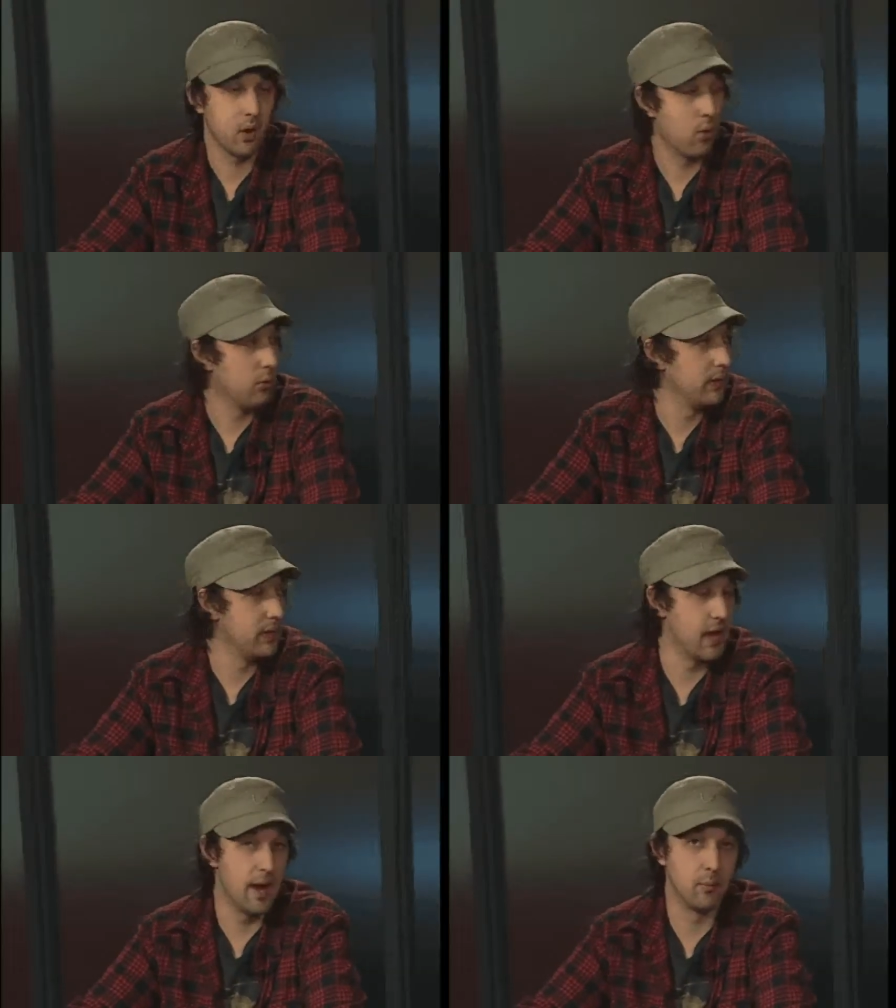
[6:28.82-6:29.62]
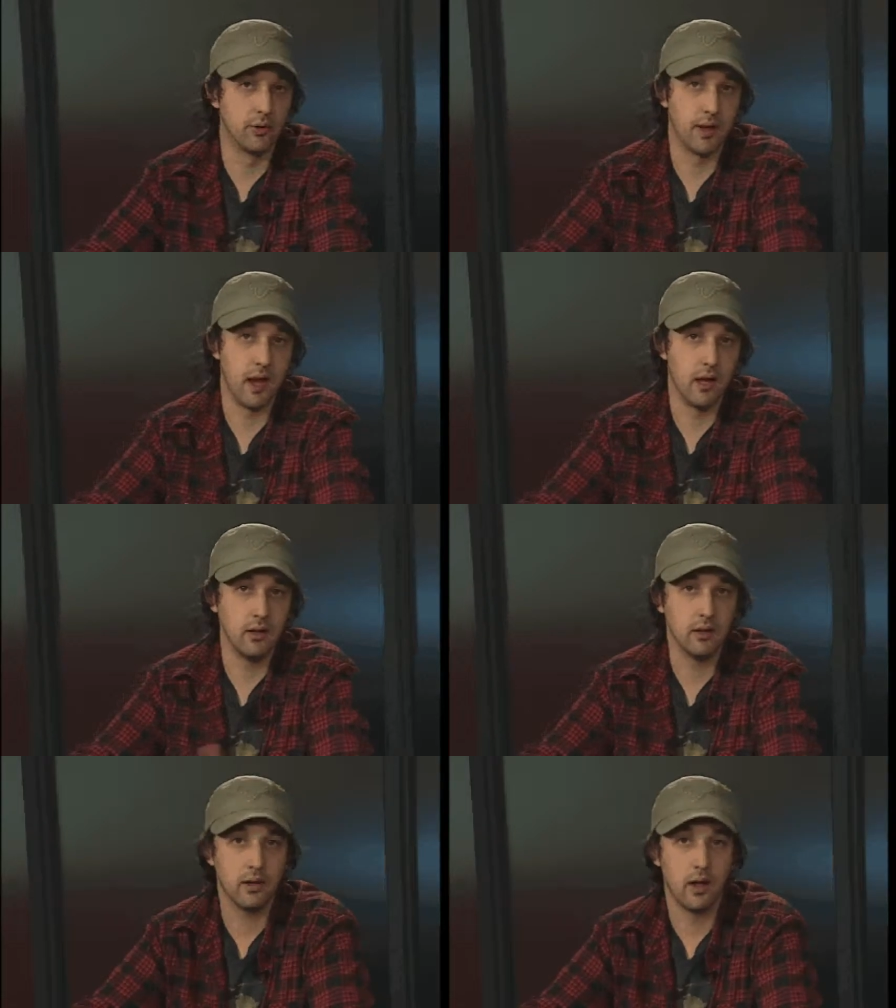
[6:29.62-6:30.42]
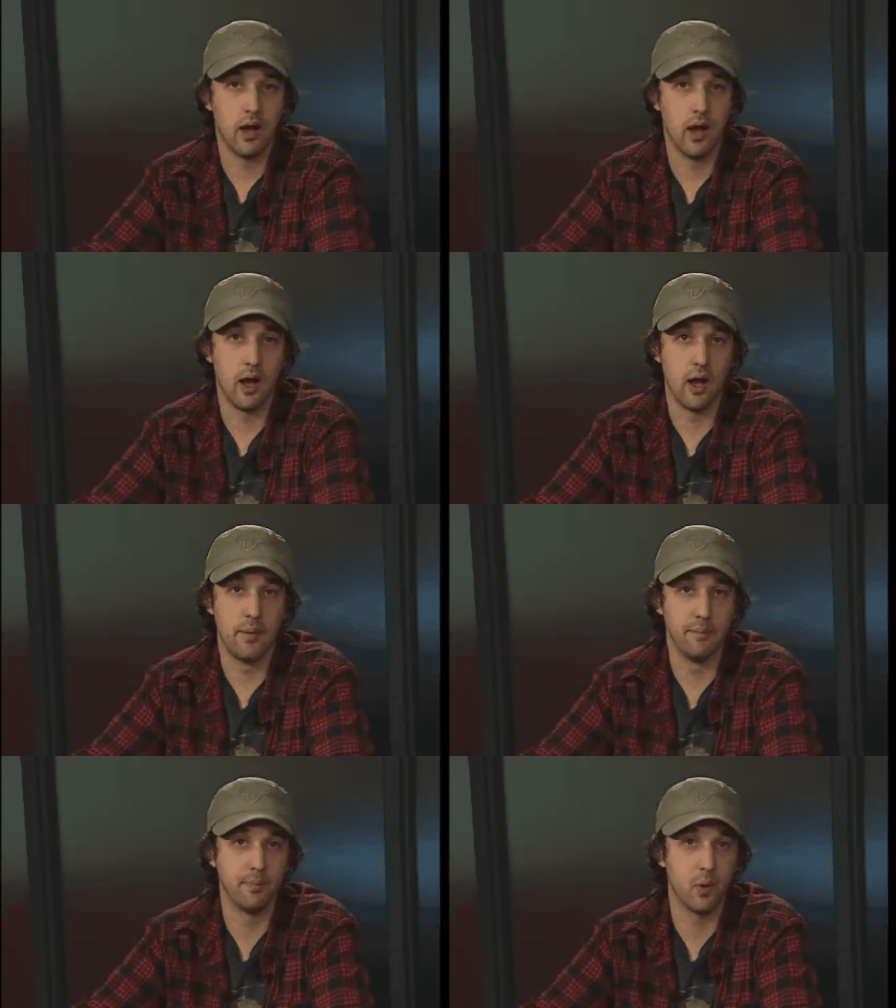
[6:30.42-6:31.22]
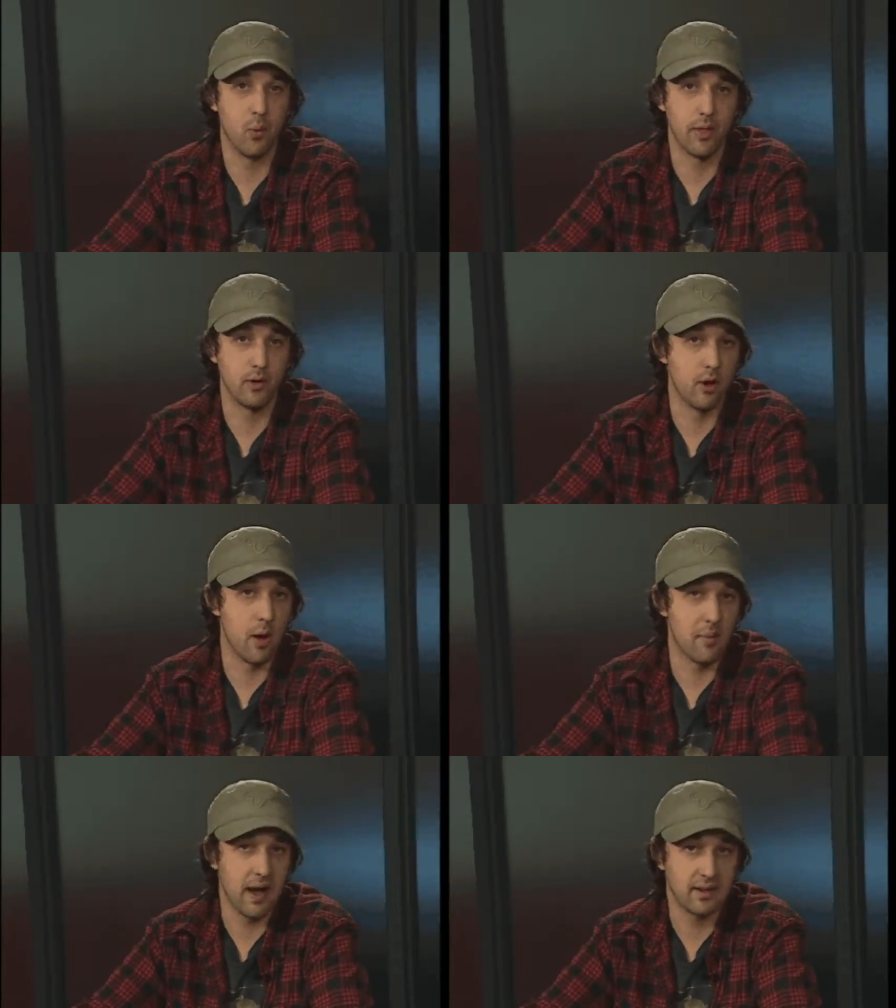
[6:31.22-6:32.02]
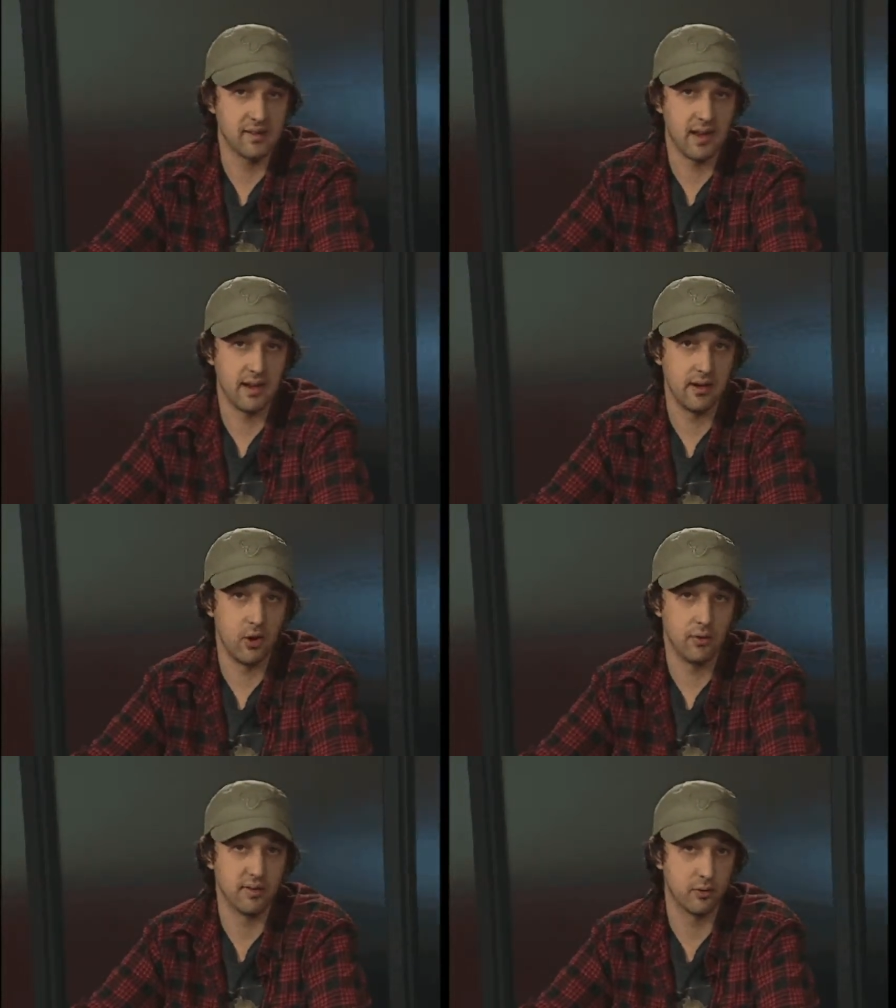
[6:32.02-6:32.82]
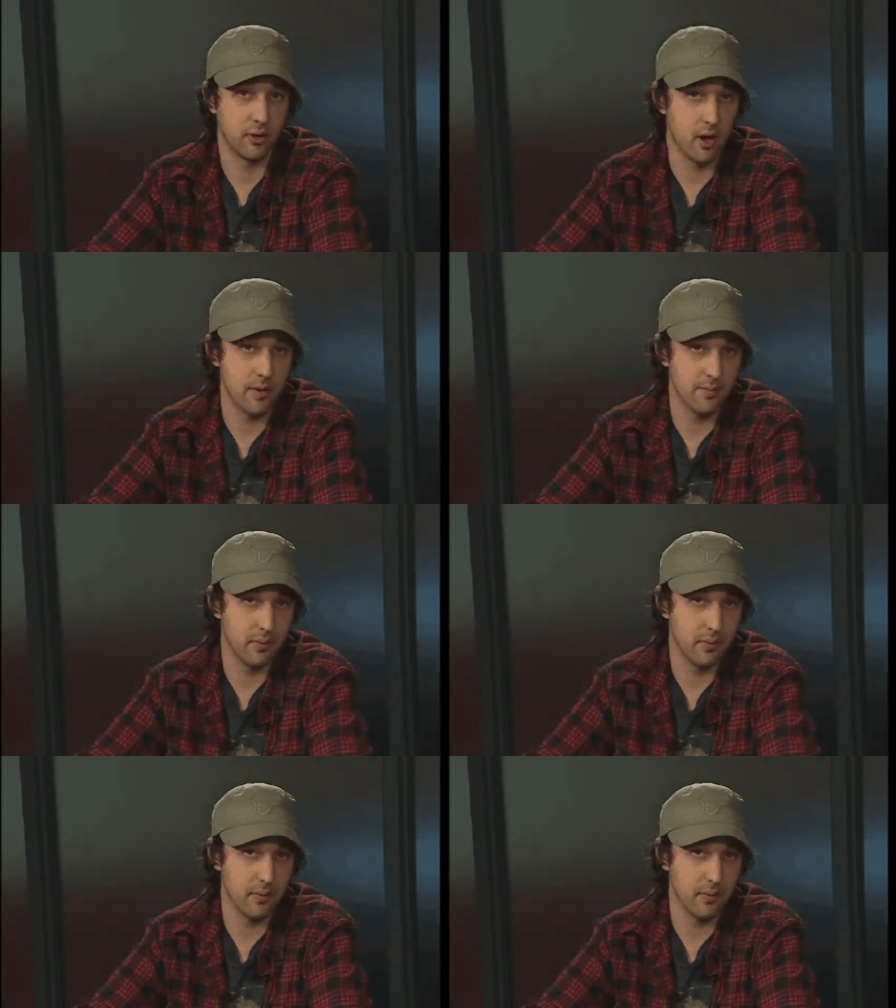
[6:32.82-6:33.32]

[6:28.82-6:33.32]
Only time will tell whether or not Pakistan can host or not.